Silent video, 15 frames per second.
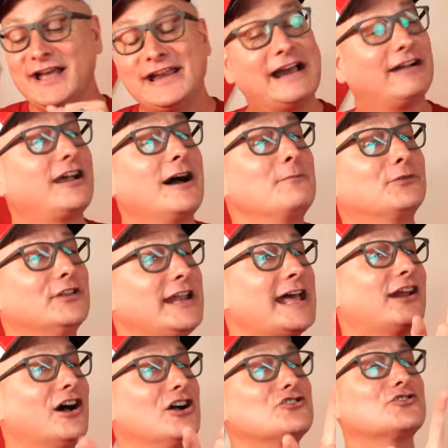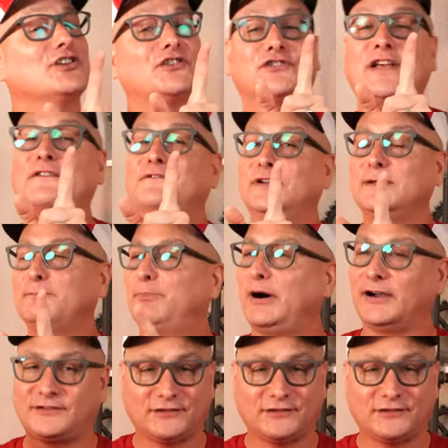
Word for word: Now it comes in at 170 bucks.